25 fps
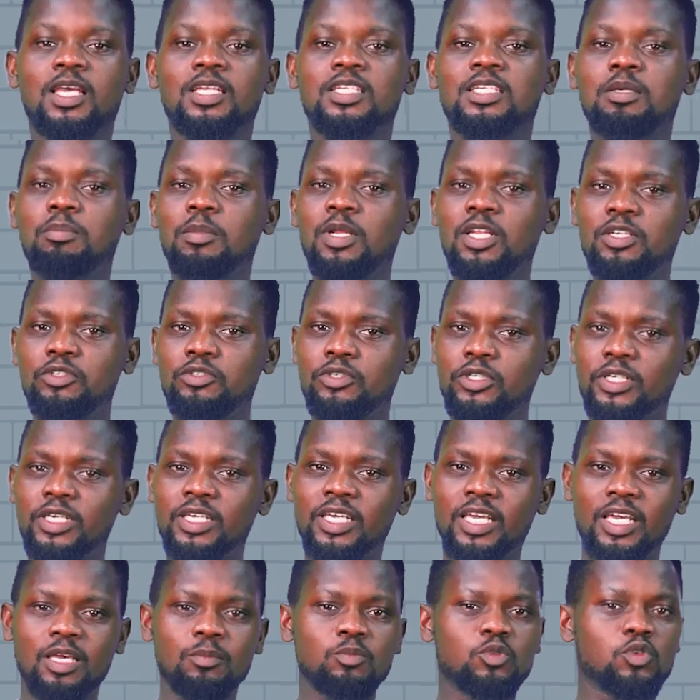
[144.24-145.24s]
The military
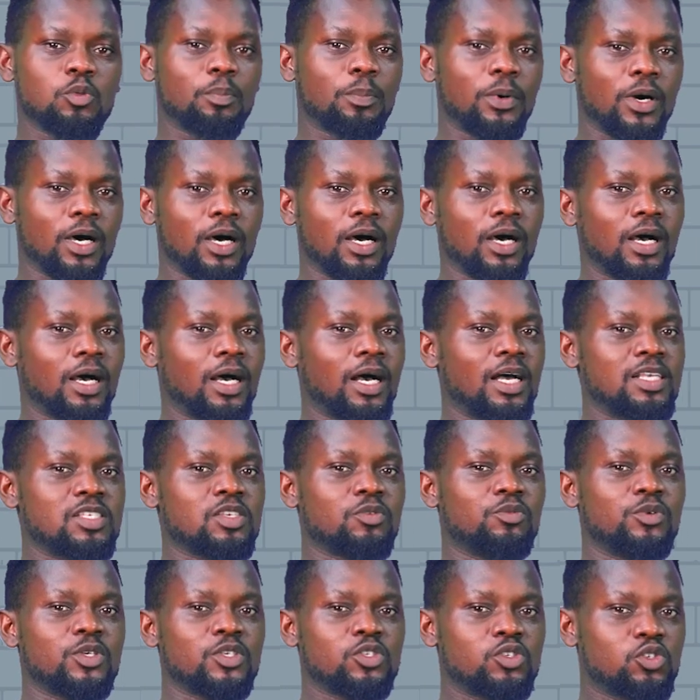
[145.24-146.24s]
came to power as
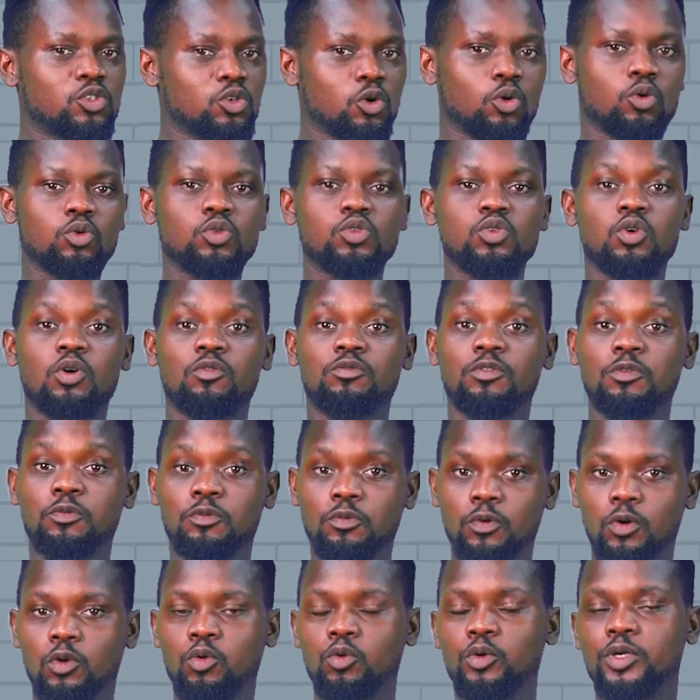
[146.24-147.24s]
a result of the
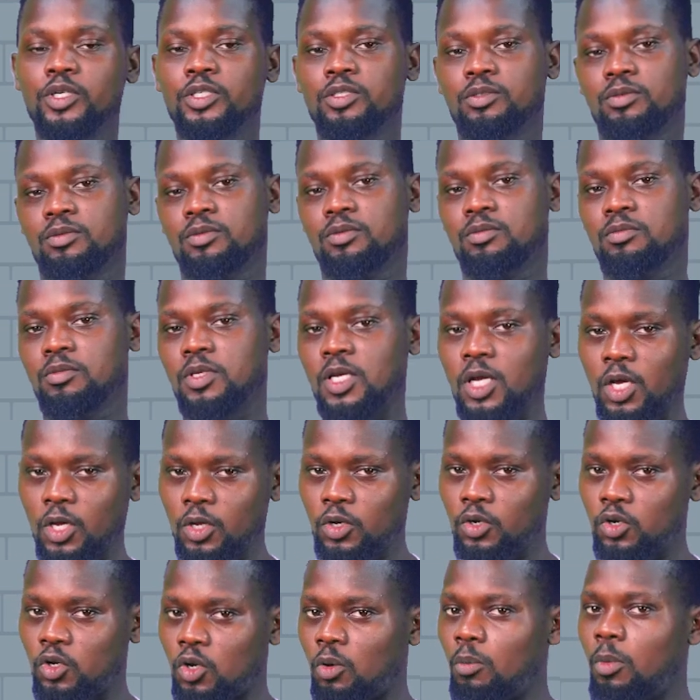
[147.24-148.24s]
following.
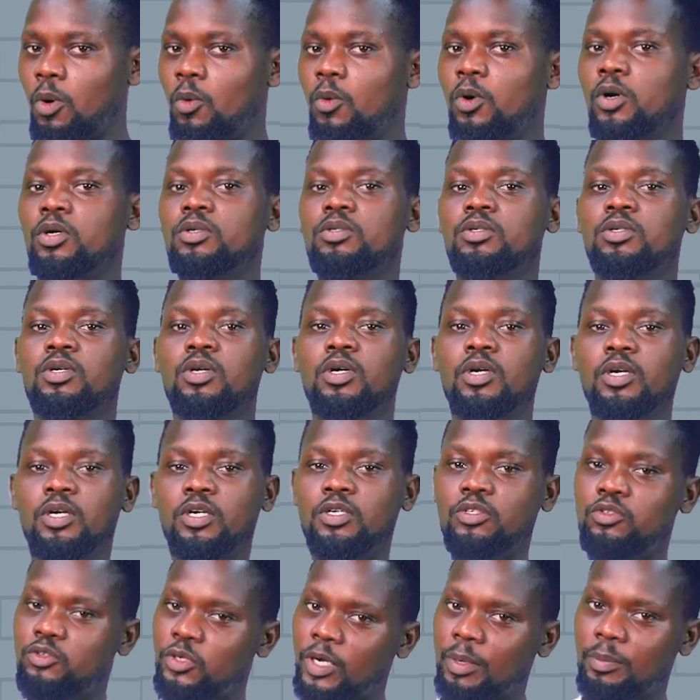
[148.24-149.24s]
Number 1.
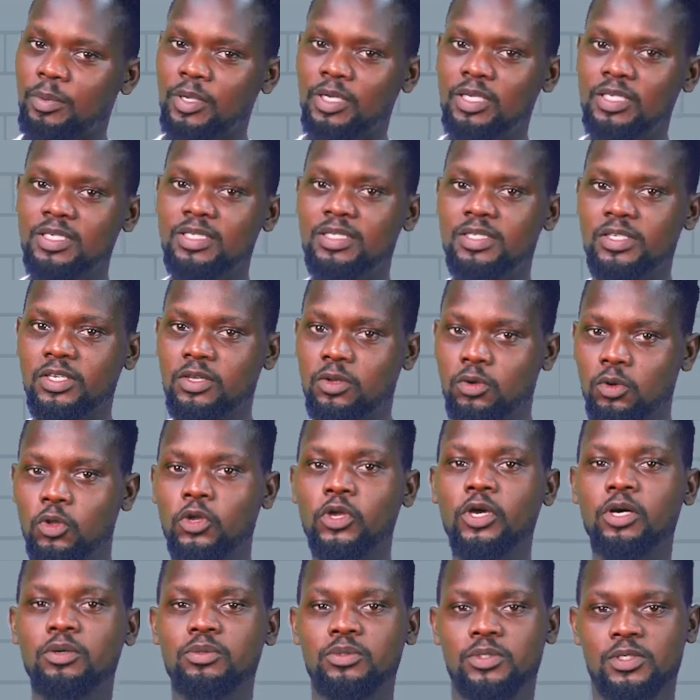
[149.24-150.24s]
Tribalistic
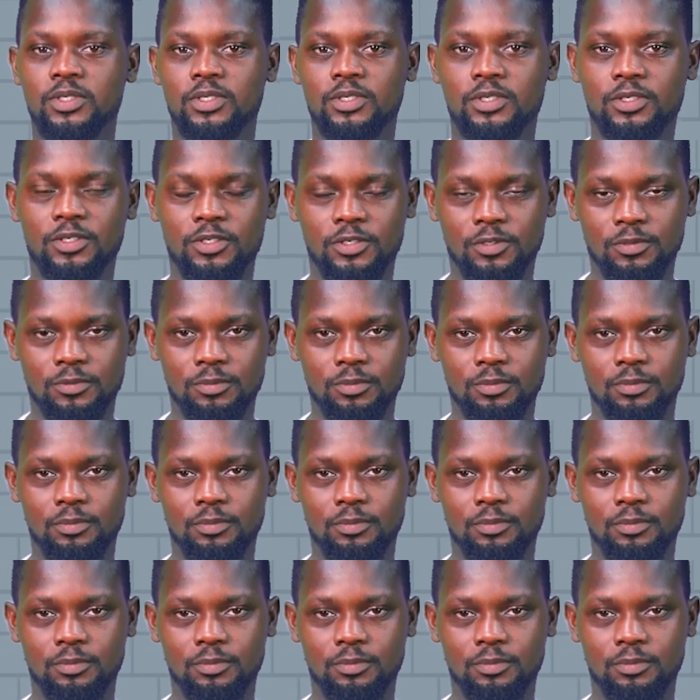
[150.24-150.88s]
loyalties.